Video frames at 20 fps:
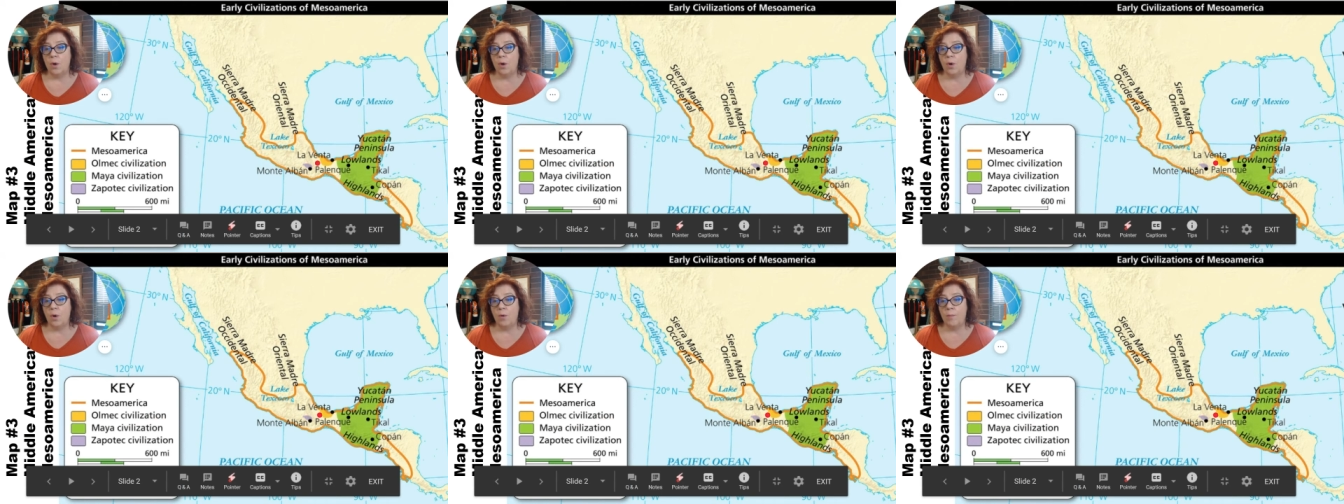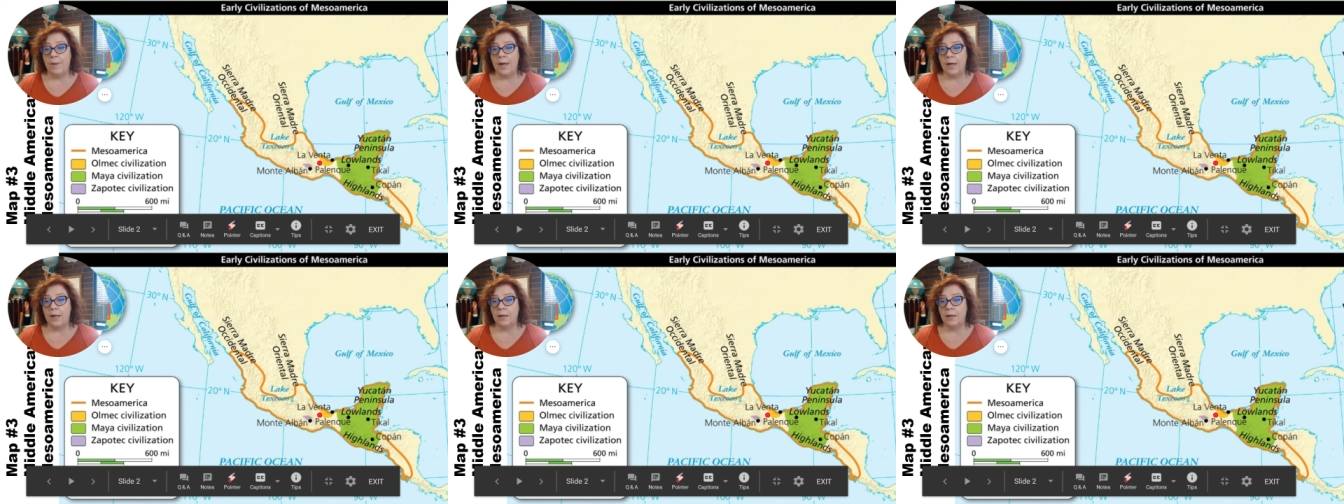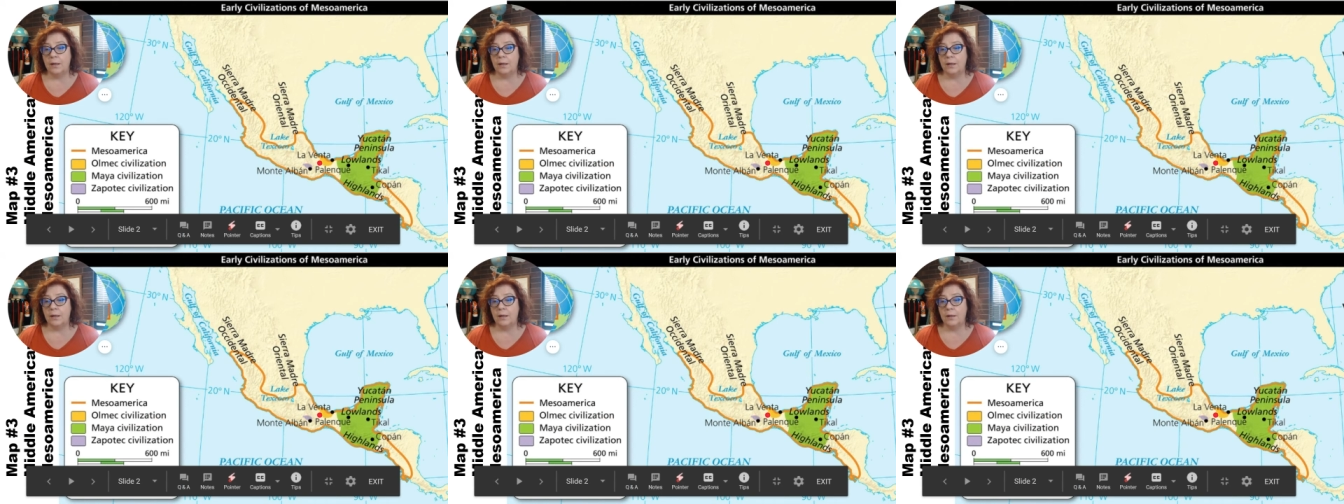
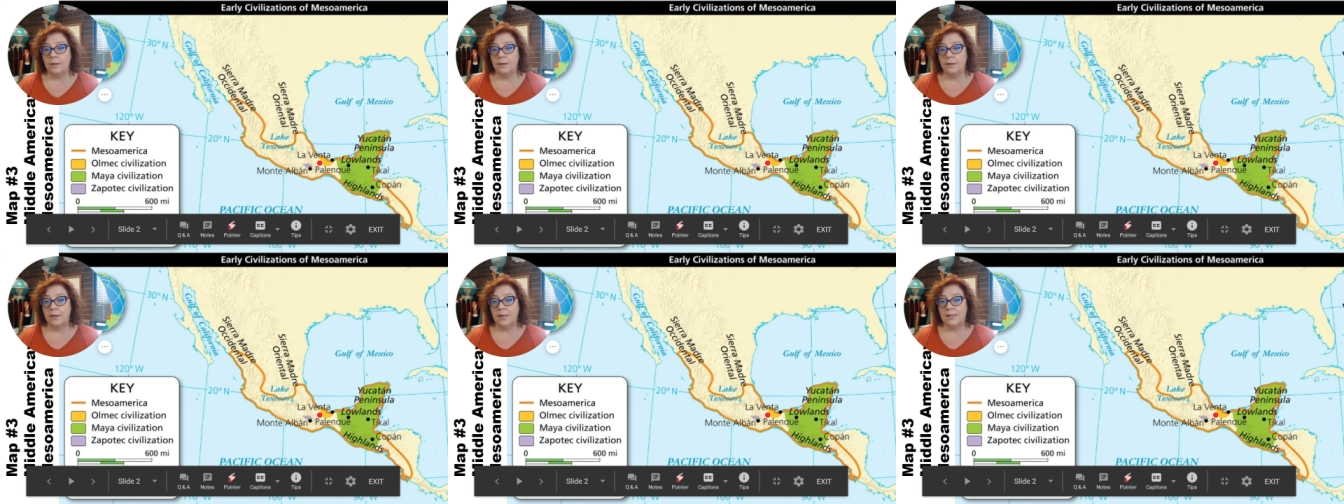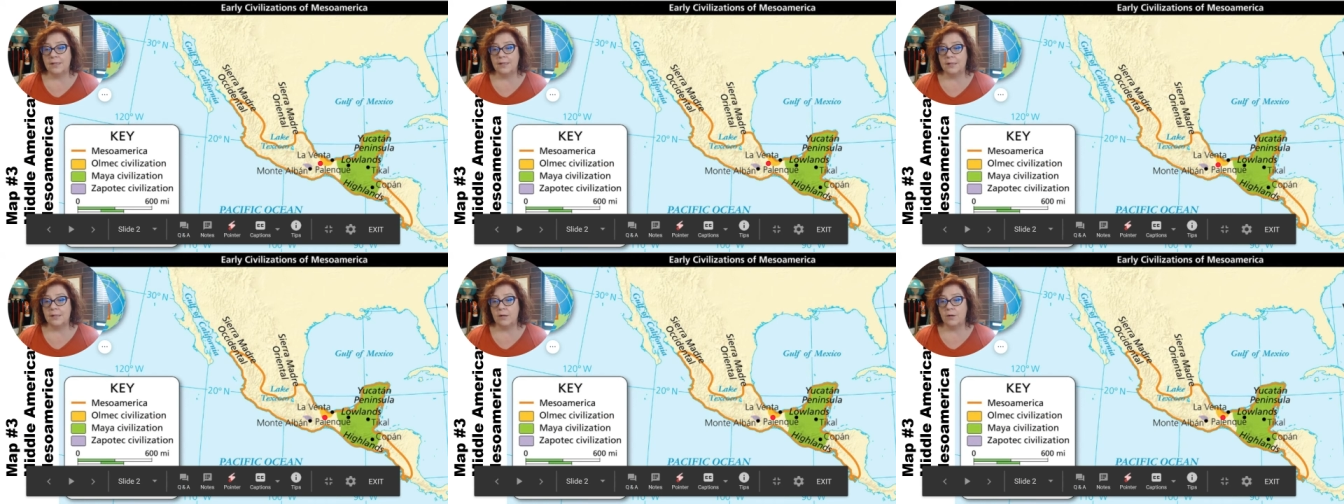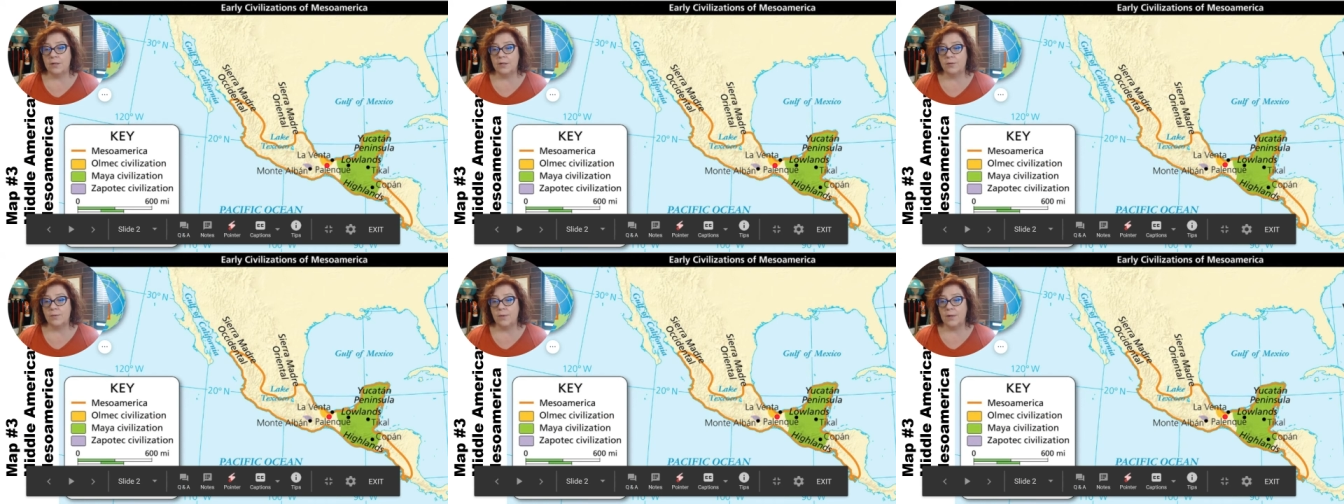Olmec.
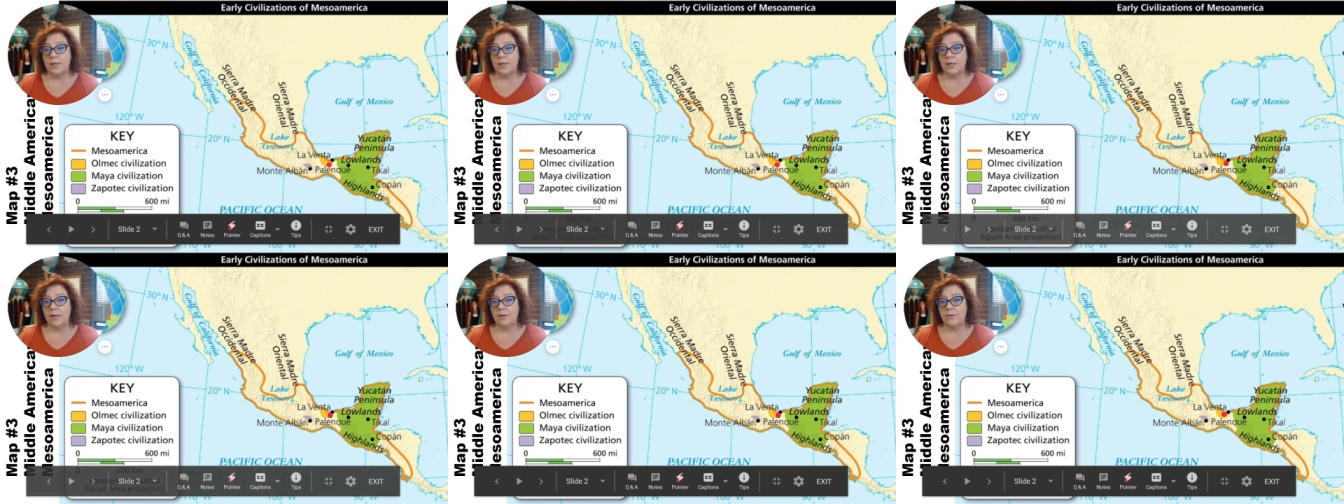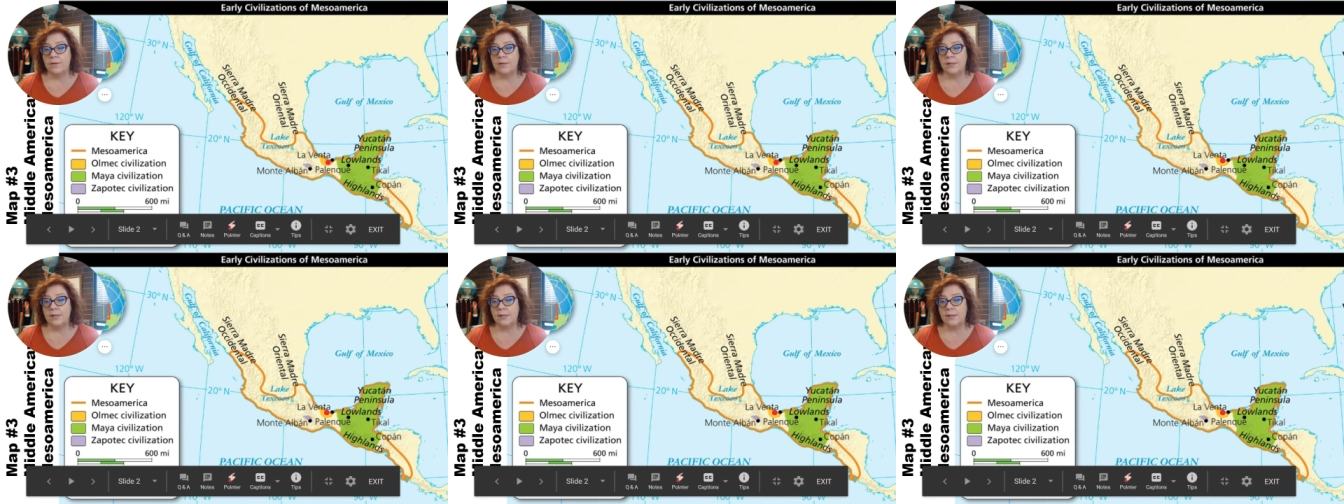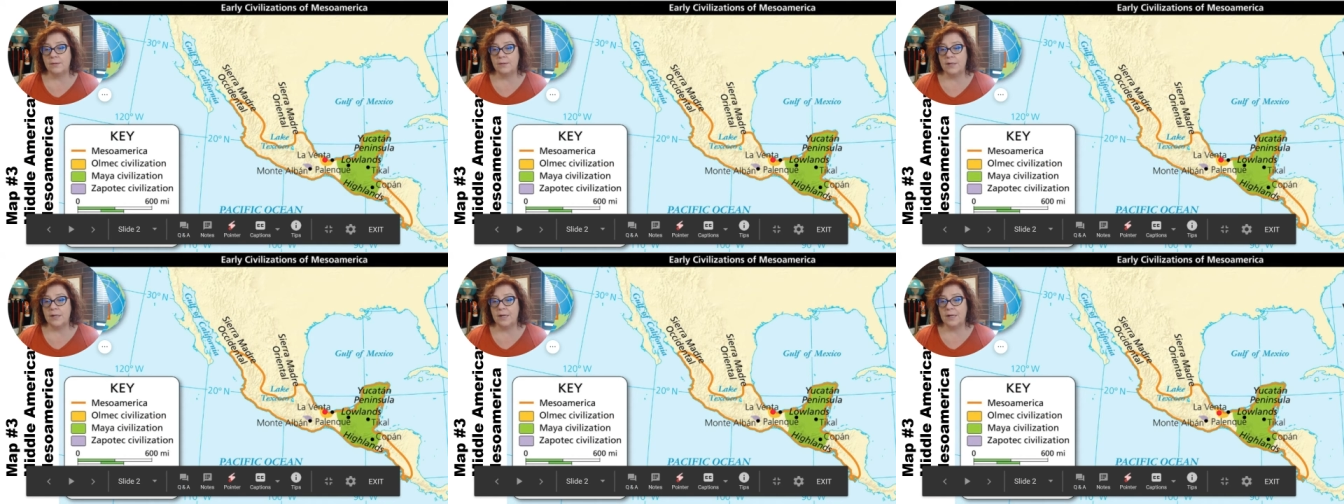There it is right there,
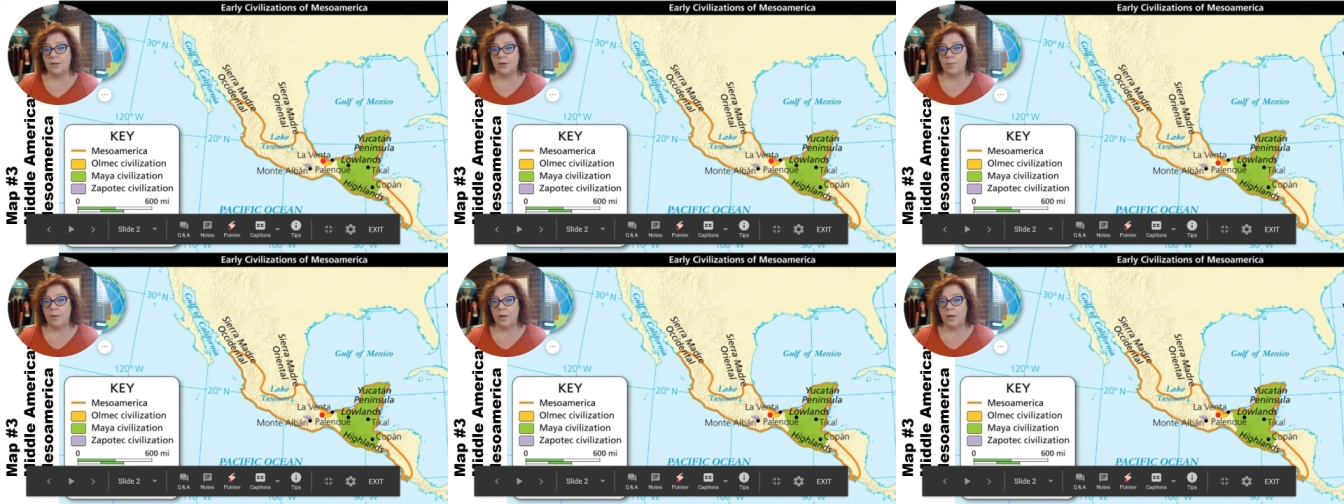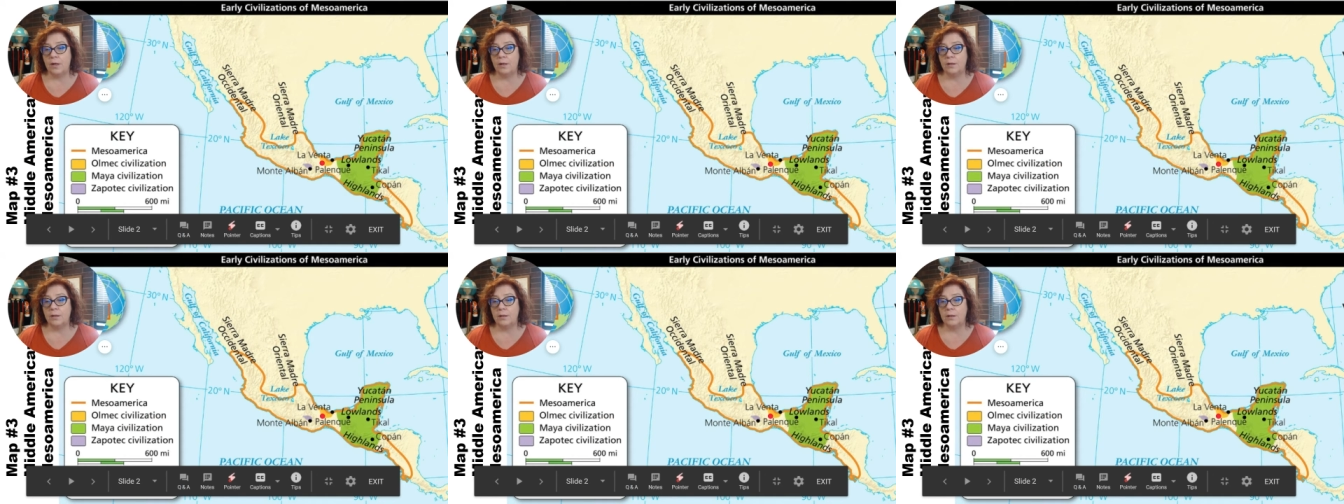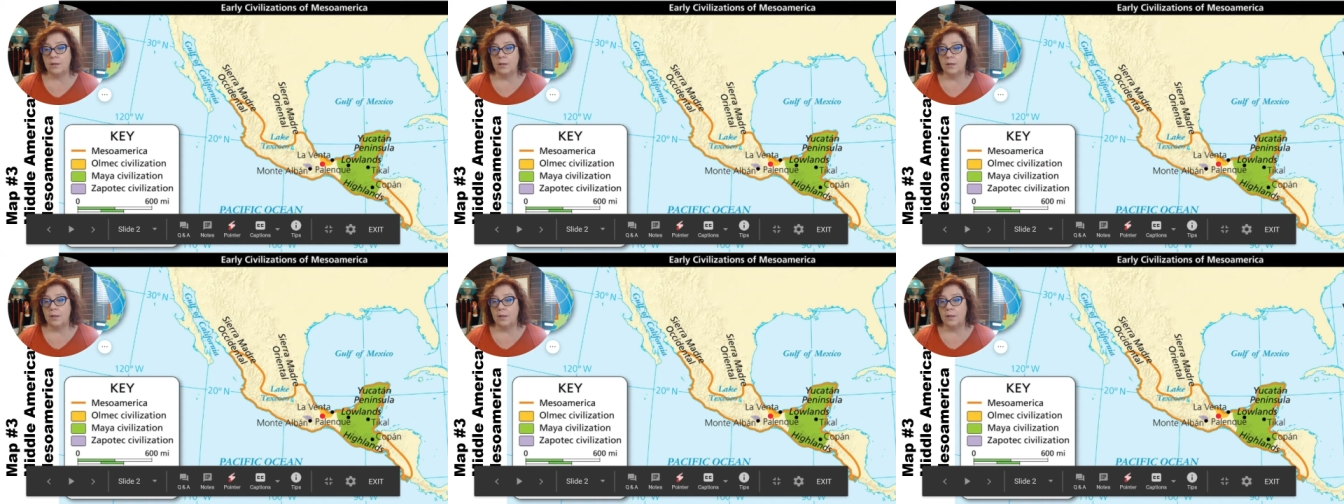this yellow part.